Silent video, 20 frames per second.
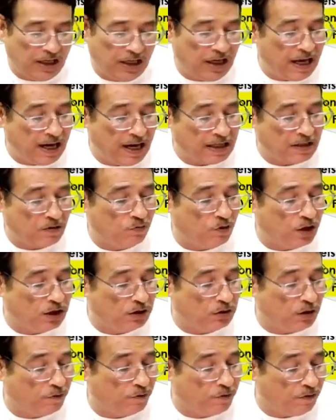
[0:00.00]
lakhs worth
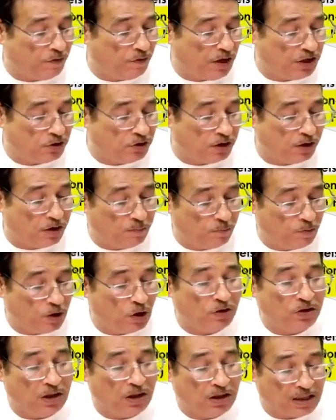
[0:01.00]
of debenture,
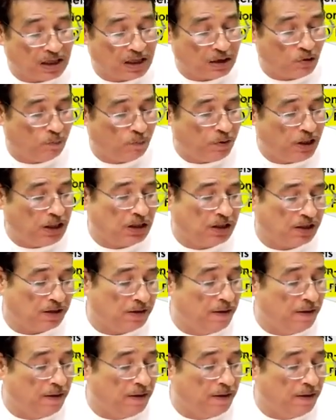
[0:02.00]
because these are rupees